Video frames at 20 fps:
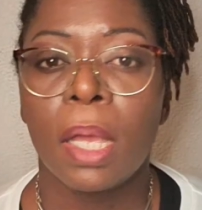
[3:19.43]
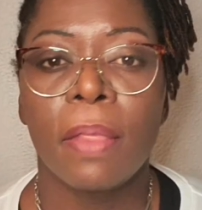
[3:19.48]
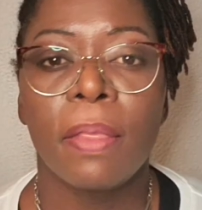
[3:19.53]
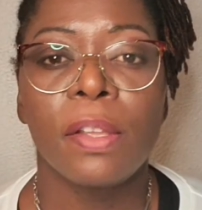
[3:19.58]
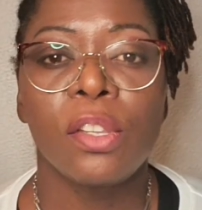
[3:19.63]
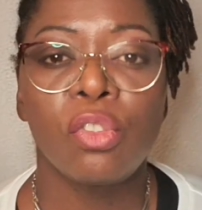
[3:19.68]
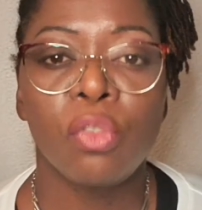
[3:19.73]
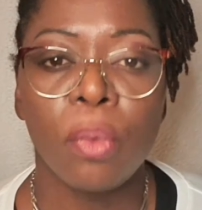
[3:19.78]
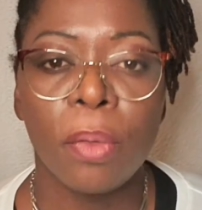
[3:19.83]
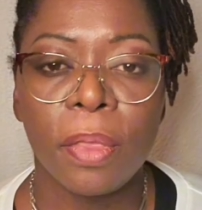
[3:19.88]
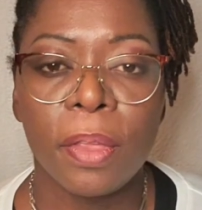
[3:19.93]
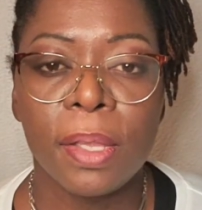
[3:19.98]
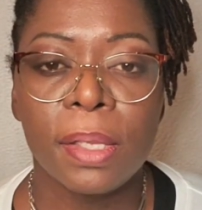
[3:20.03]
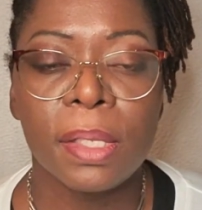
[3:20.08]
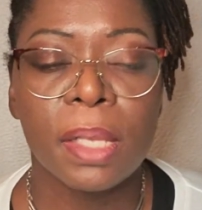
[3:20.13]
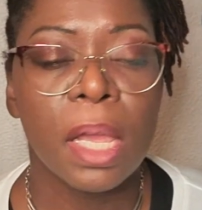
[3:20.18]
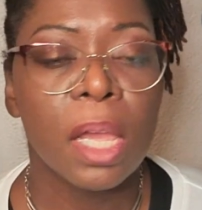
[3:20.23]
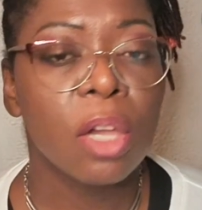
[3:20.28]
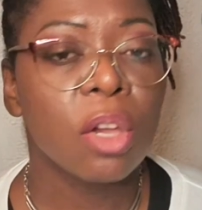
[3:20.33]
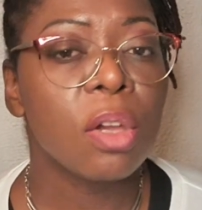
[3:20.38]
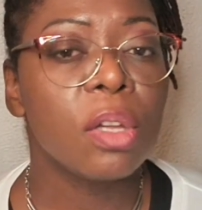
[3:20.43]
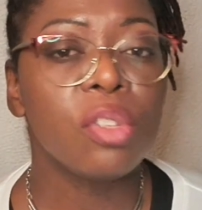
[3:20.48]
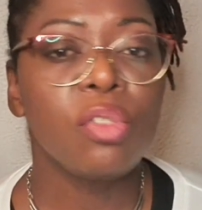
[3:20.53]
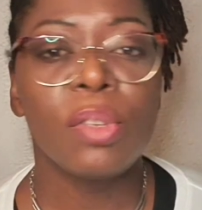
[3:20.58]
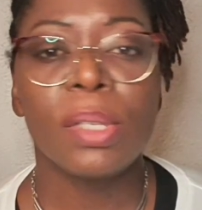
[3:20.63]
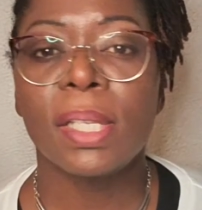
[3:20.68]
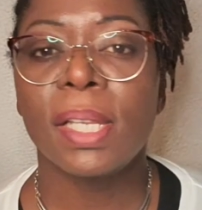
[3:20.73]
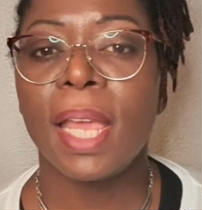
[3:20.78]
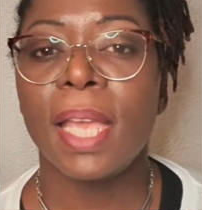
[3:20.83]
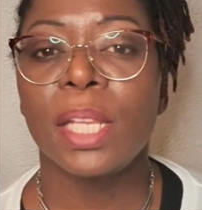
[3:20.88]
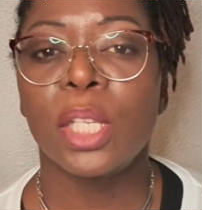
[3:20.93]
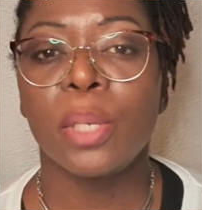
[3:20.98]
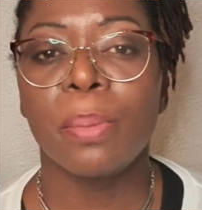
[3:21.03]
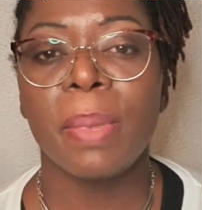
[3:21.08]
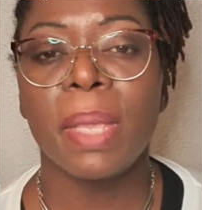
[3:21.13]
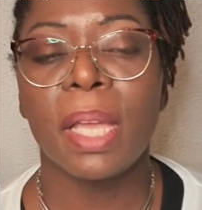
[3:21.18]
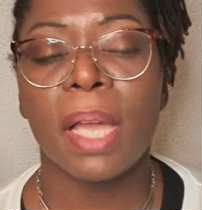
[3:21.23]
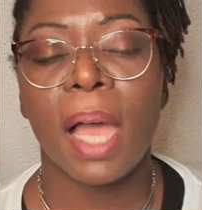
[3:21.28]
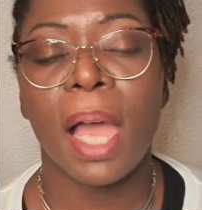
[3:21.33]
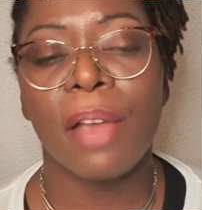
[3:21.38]
The truth is, countries like
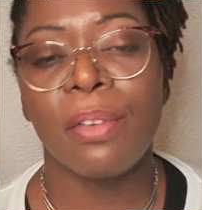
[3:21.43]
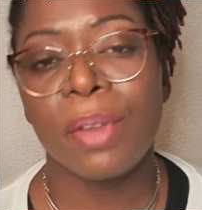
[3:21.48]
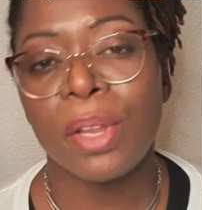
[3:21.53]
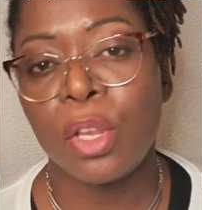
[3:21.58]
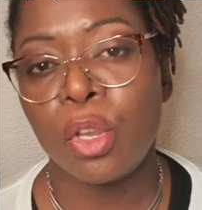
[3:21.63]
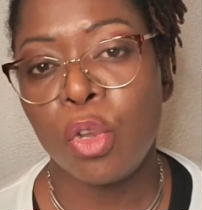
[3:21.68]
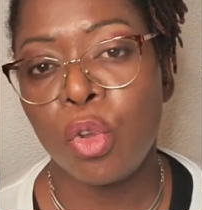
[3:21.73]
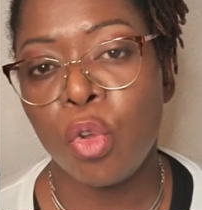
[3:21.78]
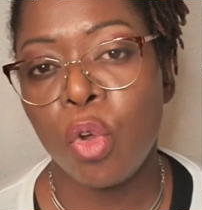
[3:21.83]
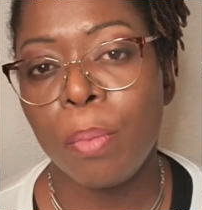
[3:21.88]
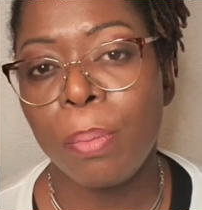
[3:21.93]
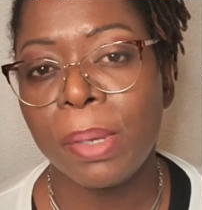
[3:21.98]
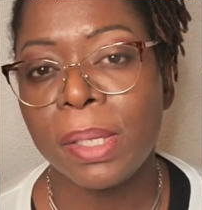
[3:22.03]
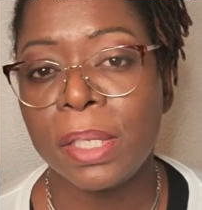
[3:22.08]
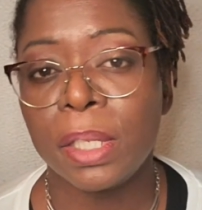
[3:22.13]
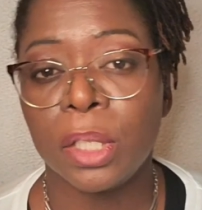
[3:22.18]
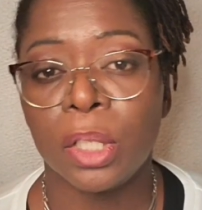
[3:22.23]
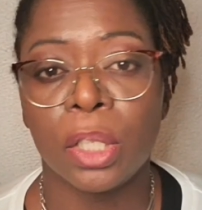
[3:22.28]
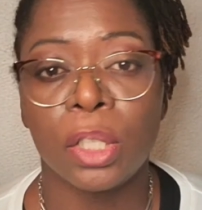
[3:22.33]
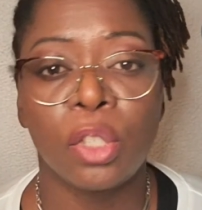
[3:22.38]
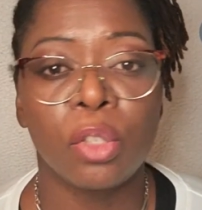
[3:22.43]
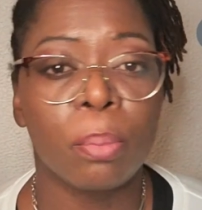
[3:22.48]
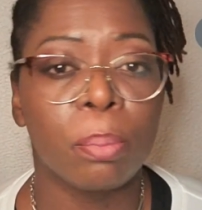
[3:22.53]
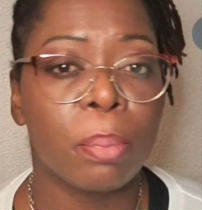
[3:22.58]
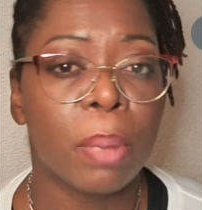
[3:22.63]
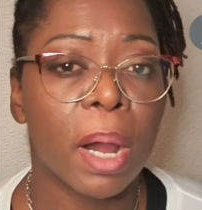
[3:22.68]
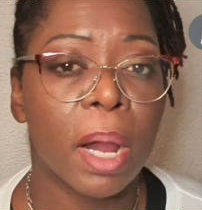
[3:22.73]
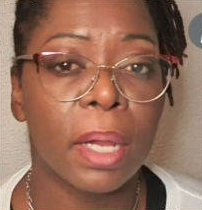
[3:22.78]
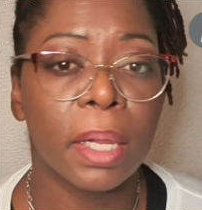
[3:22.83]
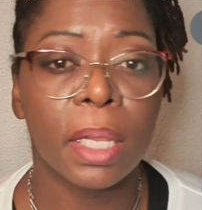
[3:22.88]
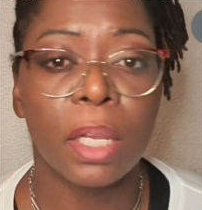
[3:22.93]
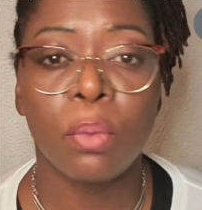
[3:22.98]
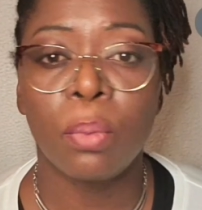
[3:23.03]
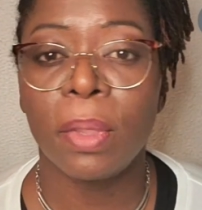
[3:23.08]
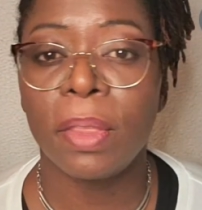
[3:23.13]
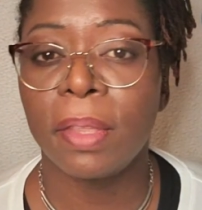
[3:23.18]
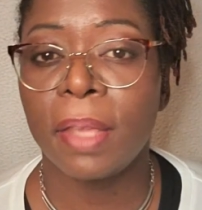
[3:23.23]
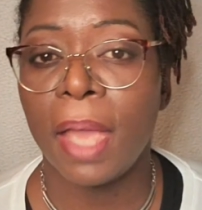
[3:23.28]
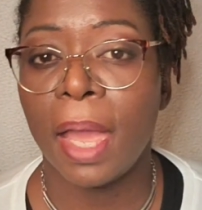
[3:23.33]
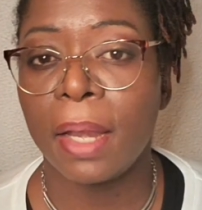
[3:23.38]
Jamaica are in no position to bargain
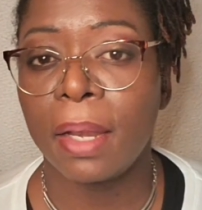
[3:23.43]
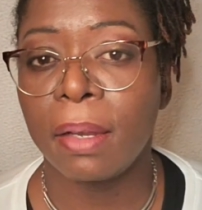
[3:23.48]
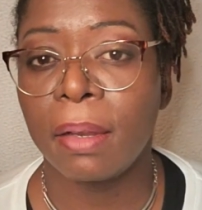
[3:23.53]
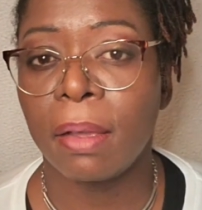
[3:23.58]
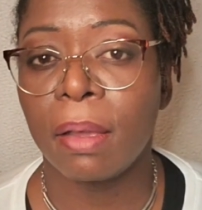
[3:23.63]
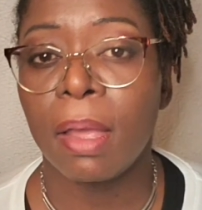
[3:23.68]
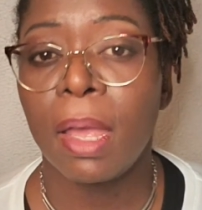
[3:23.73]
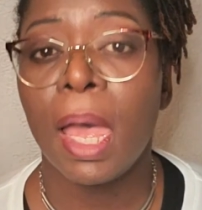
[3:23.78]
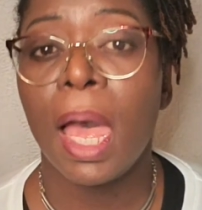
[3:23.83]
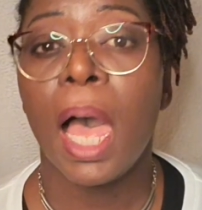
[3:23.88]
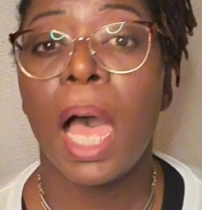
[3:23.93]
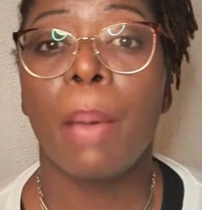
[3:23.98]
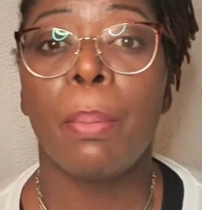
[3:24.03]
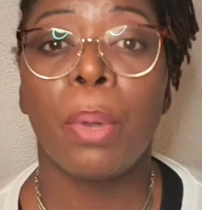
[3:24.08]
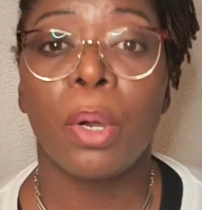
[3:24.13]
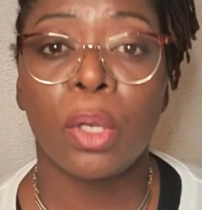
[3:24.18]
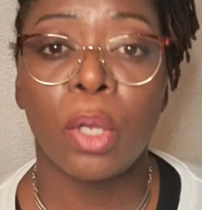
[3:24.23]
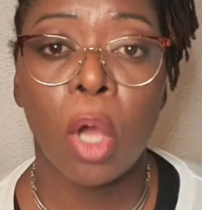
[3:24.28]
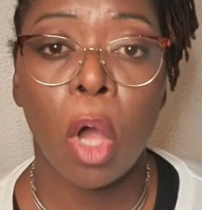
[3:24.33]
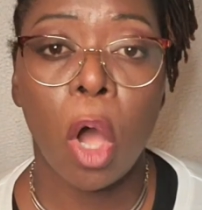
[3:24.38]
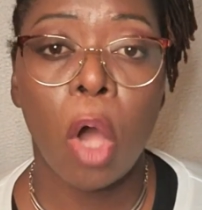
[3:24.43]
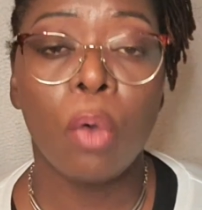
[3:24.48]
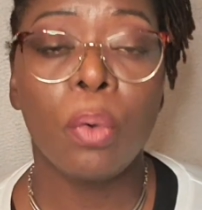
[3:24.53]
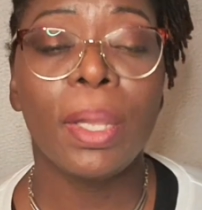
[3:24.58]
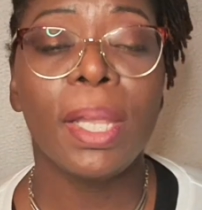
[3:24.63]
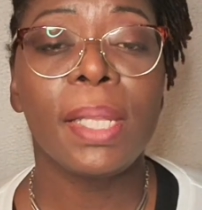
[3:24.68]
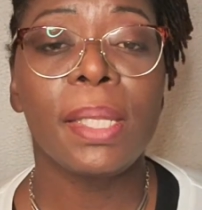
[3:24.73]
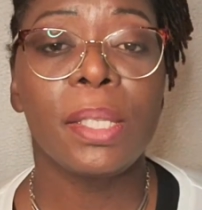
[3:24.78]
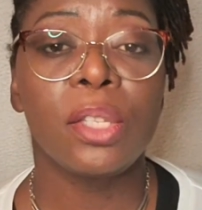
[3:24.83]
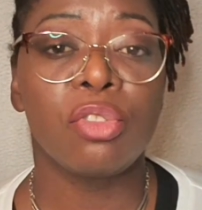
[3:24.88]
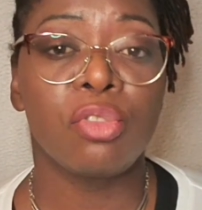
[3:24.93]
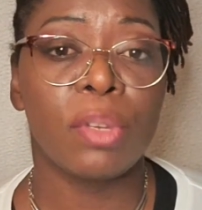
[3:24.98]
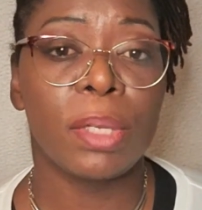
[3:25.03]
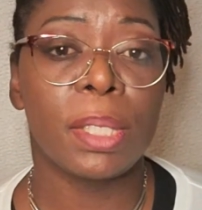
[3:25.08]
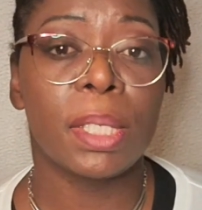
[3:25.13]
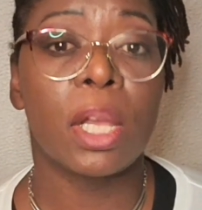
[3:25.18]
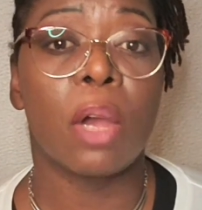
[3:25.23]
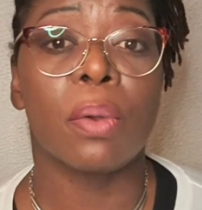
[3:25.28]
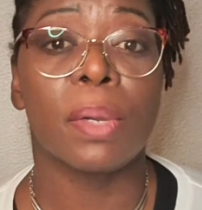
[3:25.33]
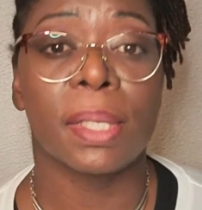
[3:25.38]
with Canada about how it
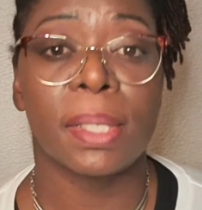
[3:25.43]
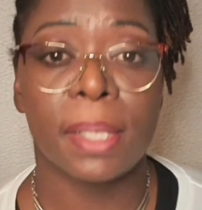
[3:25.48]
treats our